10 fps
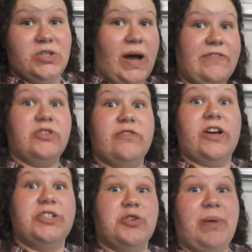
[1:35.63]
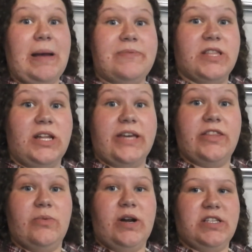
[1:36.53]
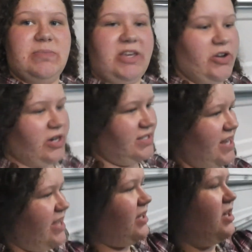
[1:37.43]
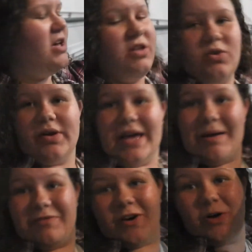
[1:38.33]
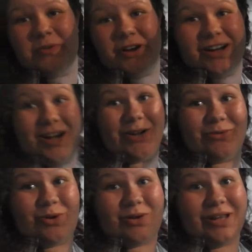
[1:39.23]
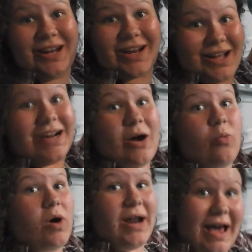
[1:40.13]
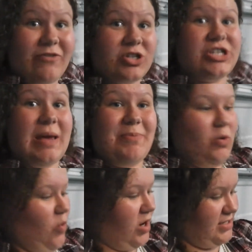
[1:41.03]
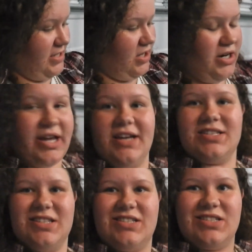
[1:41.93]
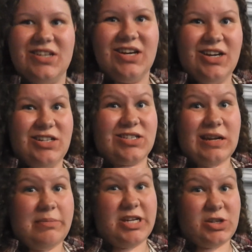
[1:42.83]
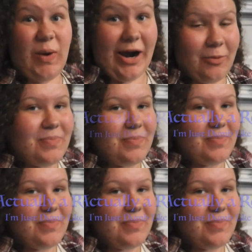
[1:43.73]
So after you've cut your pipe to the length you want it to be, you're gonna take your camp foam, you're gonna unroll it and cut out whatever shape you want. In our case, that's just gonna be a square.